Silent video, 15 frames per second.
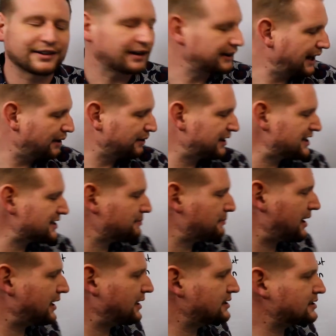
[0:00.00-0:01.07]
Now this
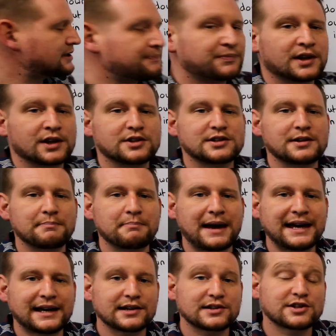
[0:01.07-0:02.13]
means to
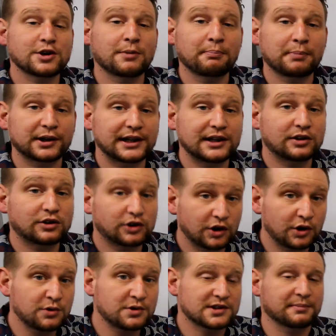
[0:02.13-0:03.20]
make somebody
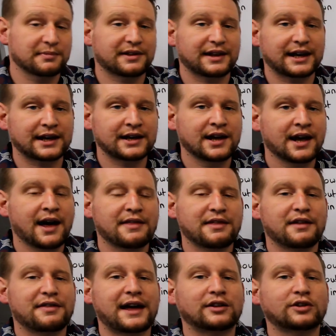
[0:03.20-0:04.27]
do something that
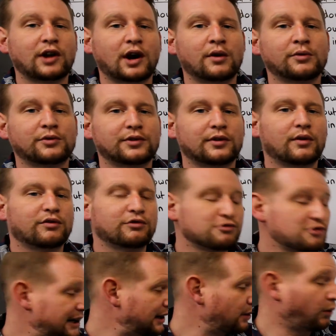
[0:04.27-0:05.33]
they don't
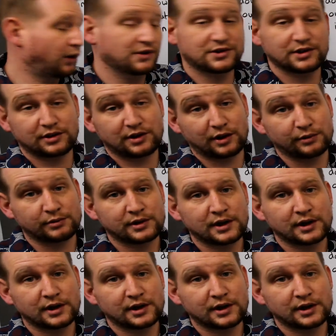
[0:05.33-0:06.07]
really want to do,